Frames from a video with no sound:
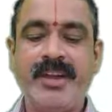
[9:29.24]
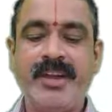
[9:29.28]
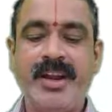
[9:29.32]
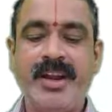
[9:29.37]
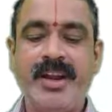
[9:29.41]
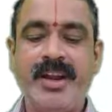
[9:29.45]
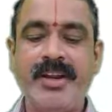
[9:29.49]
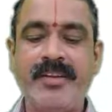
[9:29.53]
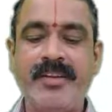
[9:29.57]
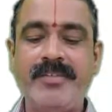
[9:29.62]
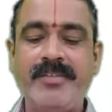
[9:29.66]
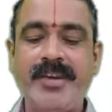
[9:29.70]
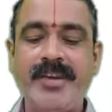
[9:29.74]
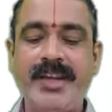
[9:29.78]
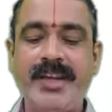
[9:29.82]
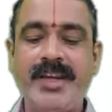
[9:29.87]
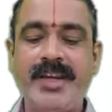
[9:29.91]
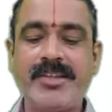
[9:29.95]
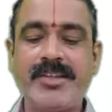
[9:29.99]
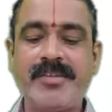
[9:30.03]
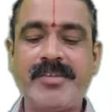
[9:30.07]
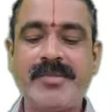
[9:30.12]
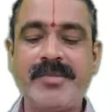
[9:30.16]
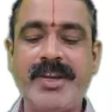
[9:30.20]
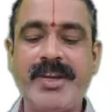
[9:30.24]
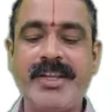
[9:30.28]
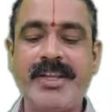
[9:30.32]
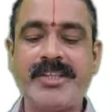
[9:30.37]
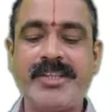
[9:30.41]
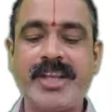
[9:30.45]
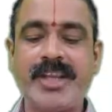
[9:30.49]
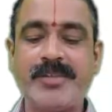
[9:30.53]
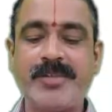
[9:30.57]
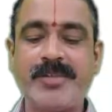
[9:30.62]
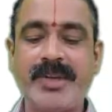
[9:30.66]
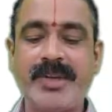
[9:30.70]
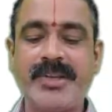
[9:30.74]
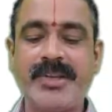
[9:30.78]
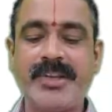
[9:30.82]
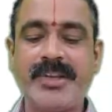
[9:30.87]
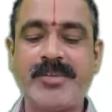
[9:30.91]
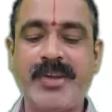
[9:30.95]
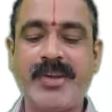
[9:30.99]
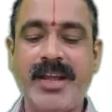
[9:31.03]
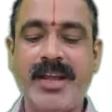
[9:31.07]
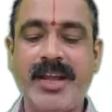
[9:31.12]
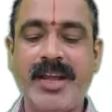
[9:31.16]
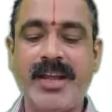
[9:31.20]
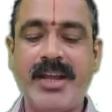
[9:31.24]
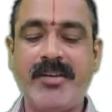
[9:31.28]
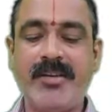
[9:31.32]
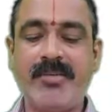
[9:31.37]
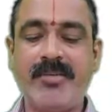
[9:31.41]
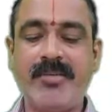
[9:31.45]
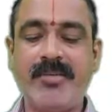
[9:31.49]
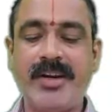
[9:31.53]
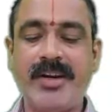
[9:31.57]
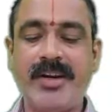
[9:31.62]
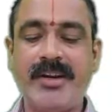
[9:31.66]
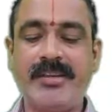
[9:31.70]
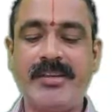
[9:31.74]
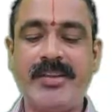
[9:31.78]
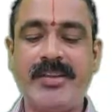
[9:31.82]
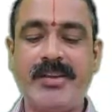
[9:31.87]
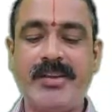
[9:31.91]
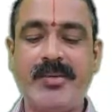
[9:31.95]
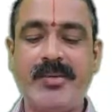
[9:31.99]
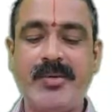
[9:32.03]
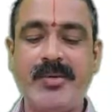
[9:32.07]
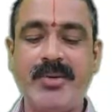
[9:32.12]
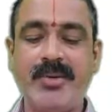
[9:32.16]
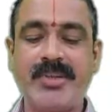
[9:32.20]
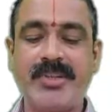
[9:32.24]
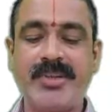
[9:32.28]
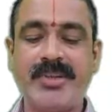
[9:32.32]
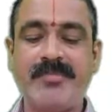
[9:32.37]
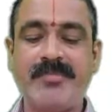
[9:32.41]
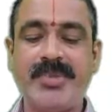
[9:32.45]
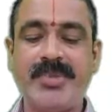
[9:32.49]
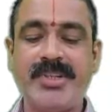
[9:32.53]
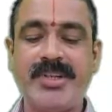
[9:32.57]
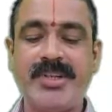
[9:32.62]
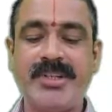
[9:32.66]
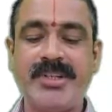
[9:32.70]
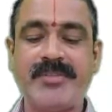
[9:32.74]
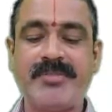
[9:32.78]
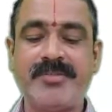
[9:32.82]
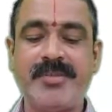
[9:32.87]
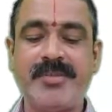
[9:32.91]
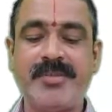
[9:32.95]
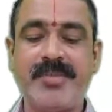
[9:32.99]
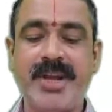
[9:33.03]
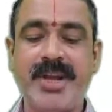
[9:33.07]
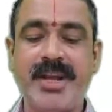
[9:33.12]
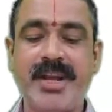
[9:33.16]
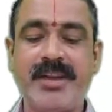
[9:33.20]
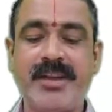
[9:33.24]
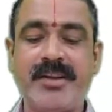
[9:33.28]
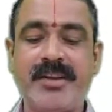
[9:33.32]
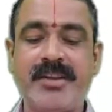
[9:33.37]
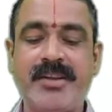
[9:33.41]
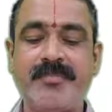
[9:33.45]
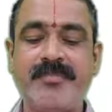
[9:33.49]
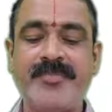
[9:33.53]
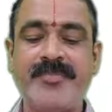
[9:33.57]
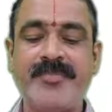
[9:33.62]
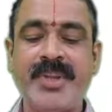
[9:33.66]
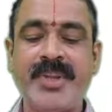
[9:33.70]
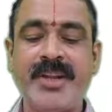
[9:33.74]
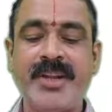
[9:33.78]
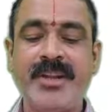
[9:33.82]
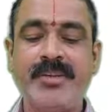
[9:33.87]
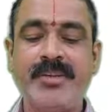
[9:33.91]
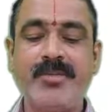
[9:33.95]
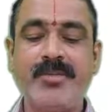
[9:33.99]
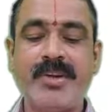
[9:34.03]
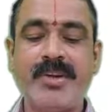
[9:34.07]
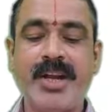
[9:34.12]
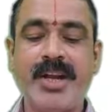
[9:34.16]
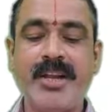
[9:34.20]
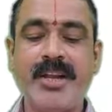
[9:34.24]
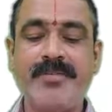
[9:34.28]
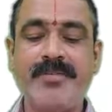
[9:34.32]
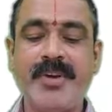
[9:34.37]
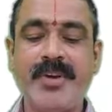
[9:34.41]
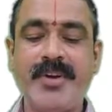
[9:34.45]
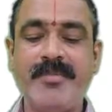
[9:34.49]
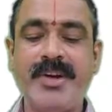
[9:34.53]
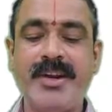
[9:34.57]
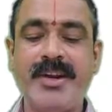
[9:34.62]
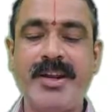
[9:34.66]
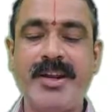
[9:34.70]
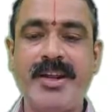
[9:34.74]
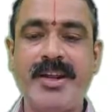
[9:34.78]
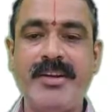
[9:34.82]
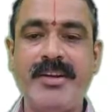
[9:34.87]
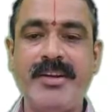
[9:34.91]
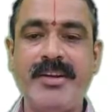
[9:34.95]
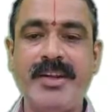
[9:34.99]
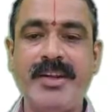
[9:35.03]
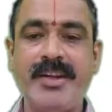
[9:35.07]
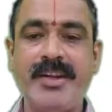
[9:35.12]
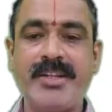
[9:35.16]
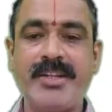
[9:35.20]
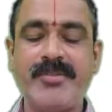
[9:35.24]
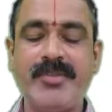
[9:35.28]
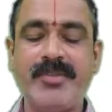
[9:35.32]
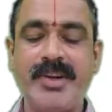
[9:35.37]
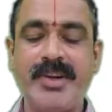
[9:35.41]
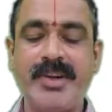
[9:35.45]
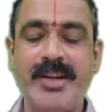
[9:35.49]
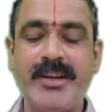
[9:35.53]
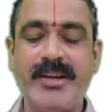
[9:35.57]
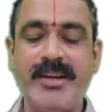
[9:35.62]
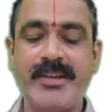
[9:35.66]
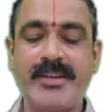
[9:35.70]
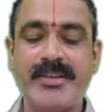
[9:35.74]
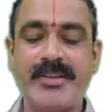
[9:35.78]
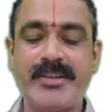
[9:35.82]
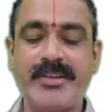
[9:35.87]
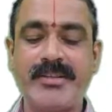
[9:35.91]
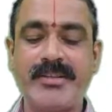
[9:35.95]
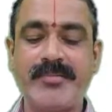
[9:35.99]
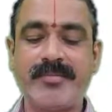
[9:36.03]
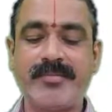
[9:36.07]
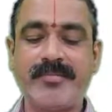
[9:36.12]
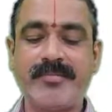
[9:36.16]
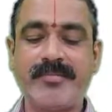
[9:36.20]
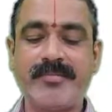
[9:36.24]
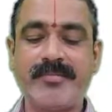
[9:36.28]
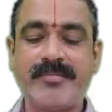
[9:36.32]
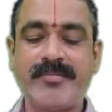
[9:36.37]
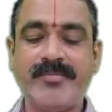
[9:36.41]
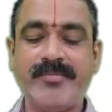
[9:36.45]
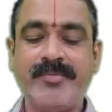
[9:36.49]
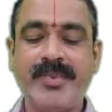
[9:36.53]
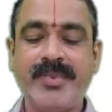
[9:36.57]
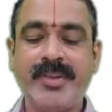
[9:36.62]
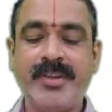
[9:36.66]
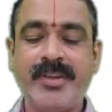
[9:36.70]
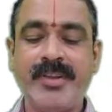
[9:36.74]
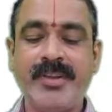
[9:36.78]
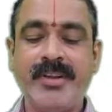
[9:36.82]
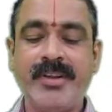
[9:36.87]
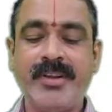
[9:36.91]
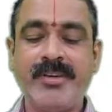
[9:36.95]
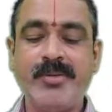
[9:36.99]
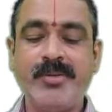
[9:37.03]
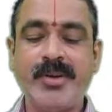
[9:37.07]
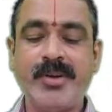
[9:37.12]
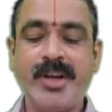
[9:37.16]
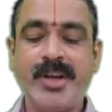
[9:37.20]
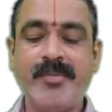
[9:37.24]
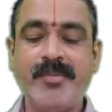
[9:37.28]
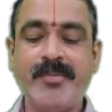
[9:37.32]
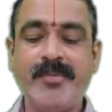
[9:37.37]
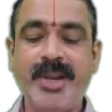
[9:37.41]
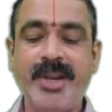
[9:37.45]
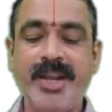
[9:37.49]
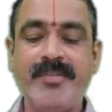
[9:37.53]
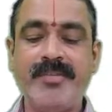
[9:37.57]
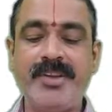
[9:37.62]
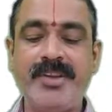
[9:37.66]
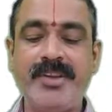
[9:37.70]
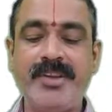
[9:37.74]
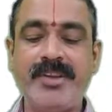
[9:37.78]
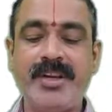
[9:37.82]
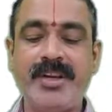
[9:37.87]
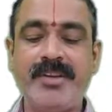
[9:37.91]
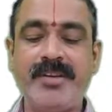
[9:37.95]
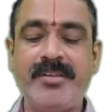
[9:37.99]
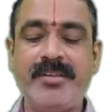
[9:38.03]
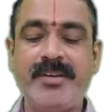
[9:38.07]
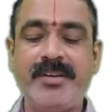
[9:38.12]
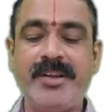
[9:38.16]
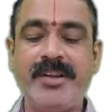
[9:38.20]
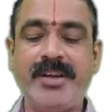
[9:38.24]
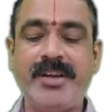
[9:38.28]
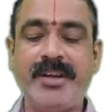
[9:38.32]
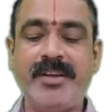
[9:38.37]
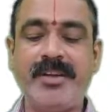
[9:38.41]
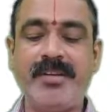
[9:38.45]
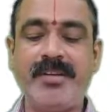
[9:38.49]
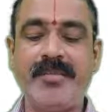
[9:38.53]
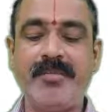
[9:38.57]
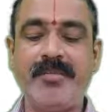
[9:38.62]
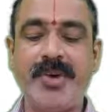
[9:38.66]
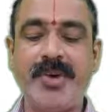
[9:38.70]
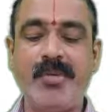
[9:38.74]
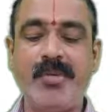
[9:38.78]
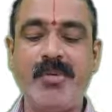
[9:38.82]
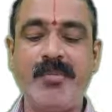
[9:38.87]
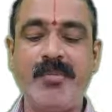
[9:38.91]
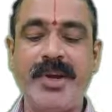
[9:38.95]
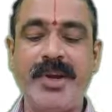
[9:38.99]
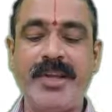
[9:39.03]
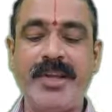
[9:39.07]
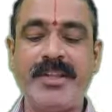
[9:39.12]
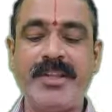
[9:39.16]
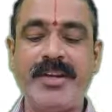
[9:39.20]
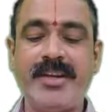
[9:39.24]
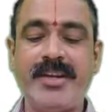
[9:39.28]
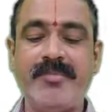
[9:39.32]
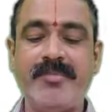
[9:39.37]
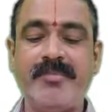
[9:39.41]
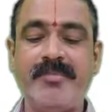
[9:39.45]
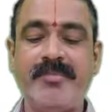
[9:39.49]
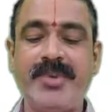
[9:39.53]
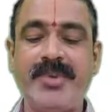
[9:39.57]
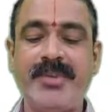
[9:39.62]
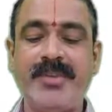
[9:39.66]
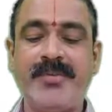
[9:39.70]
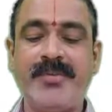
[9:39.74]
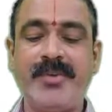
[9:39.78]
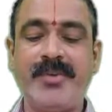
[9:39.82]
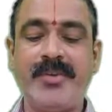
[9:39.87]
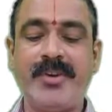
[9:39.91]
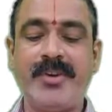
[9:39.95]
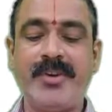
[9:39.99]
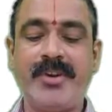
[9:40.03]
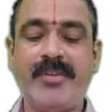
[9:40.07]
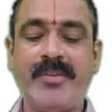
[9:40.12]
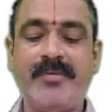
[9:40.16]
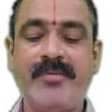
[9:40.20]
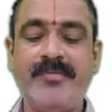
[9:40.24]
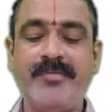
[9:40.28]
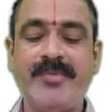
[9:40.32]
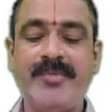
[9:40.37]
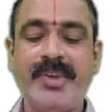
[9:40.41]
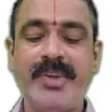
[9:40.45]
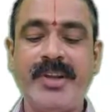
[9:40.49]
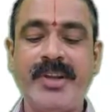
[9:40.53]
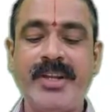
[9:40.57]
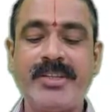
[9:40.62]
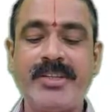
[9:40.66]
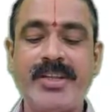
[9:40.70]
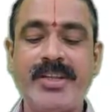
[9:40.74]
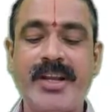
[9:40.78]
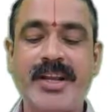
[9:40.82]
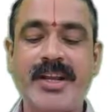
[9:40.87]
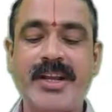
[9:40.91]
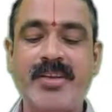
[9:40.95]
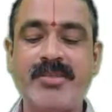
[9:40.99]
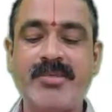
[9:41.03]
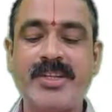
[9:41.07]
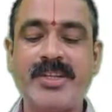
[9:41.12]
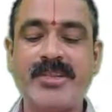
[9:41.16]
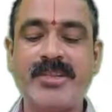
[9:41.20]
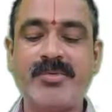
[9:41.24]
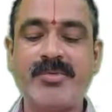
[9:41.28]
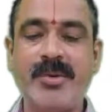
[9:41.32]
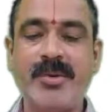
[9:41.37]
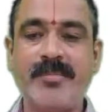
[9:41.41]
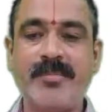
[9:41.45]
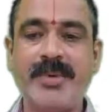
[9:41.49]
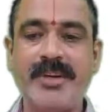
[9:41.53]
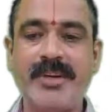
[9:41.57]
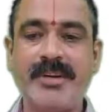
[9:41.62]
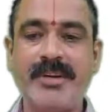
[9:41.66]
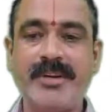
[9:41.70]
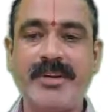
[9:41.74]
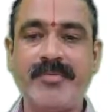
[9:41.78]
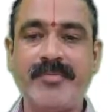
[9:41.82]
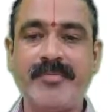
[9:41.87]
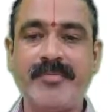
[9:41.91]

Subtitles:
And every customer is expected to have read the rules of business of the bank to confirm in writing his willingness to comply with and bound by them before his account is opened.